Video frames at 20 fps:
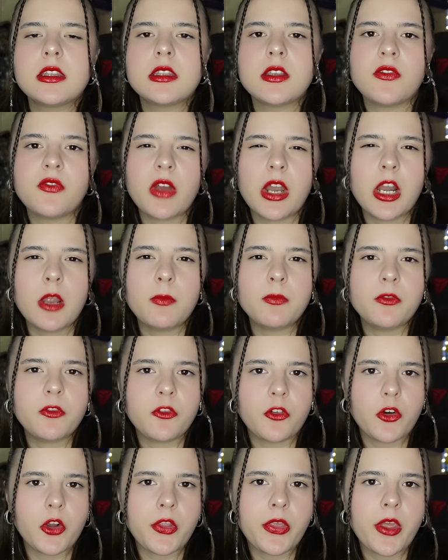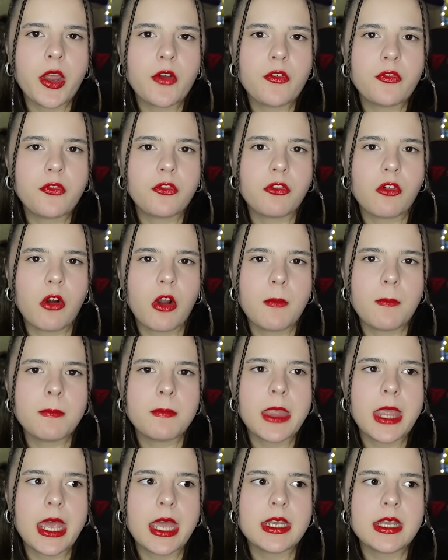developed further
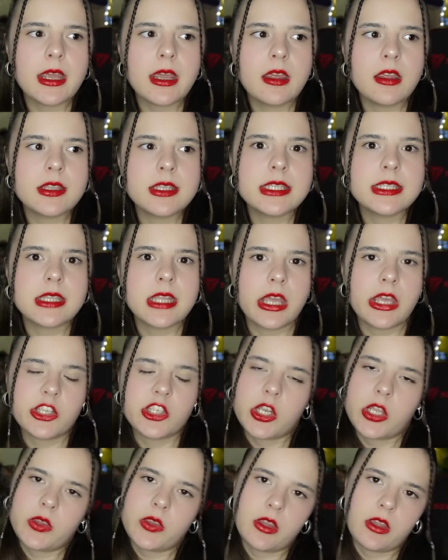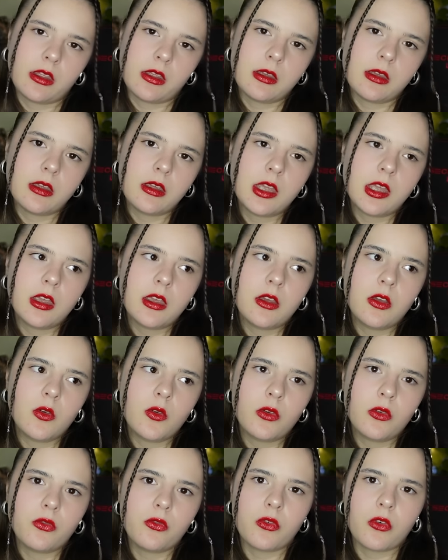from that stage, I think,
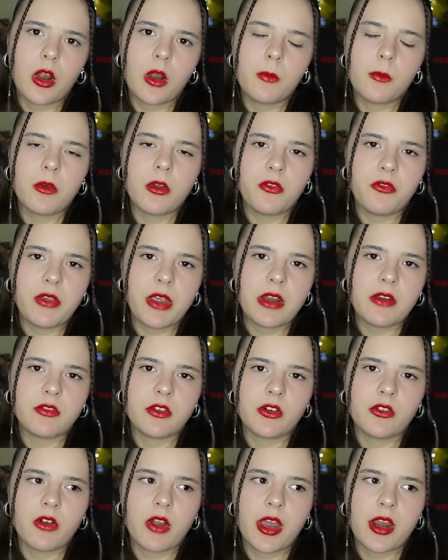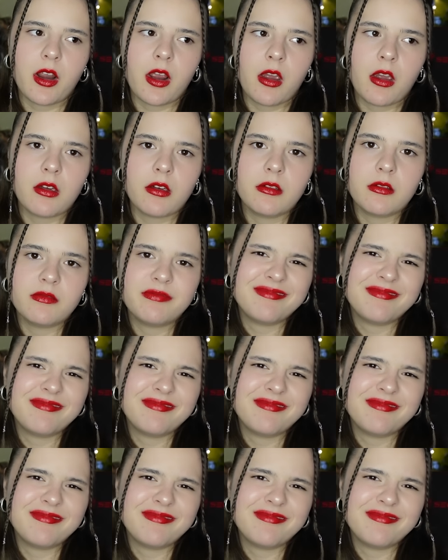from a fanfic writer.